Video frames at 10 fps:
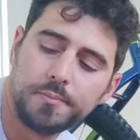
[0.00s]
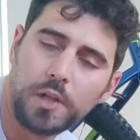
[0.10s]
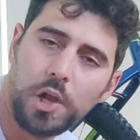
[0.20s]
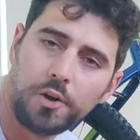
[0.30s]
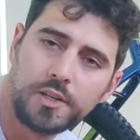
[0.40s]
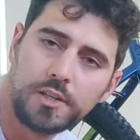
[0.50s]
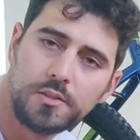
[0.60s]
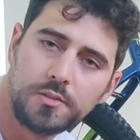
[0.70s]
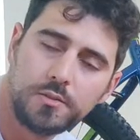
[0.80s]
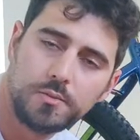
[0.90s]
lock it
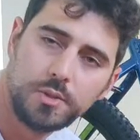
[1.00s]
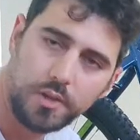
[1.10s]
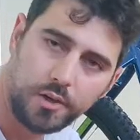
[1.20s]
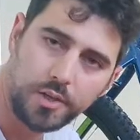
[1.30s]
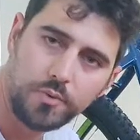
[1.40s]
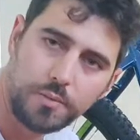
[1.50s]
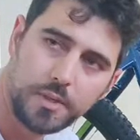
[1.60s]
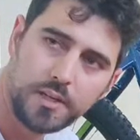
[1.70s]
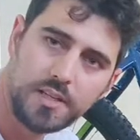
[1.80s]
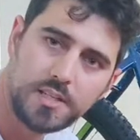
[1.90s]
with the locking ring
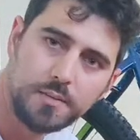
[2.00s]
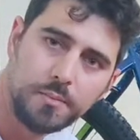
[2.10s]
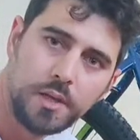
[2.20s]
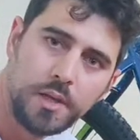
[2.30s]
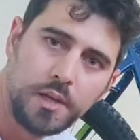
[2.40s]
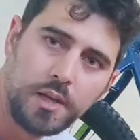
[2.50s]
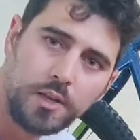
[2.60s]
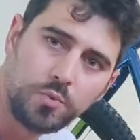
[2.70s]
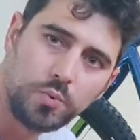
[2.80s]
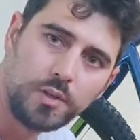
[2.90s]
mechanism,
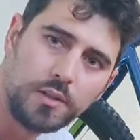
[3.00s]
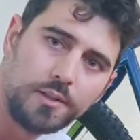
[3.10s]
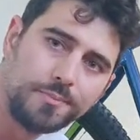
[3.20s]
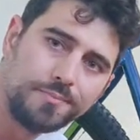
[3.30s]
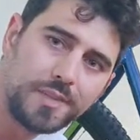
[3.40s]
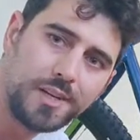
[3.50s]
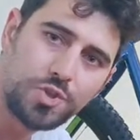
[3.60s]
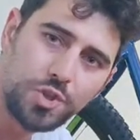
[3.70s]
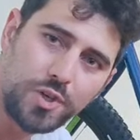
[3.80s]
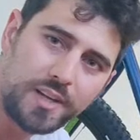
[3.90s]
it will
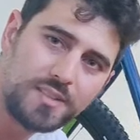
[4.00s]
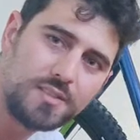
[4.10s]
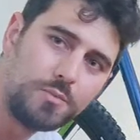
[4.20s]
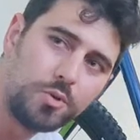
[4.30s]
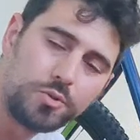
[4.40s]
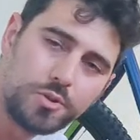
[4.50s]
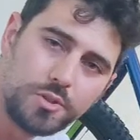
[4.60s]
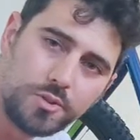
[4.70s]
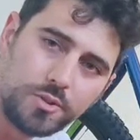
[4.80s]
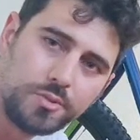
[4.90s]
attract the motor,
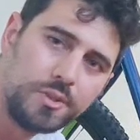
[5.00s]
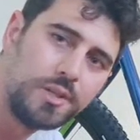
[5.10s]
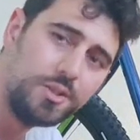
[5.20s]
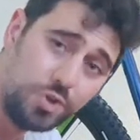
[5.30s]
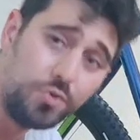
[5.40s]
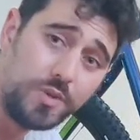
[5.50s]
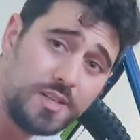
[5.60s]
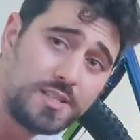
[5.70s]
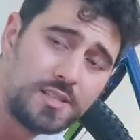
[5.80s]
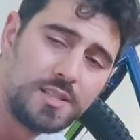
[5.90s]
so the
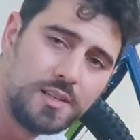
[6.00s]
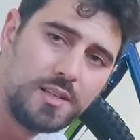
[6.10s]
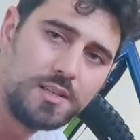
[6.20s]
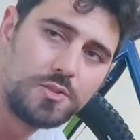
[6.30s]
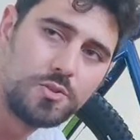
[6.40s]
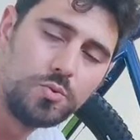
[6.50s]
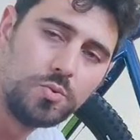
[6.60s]
risk is to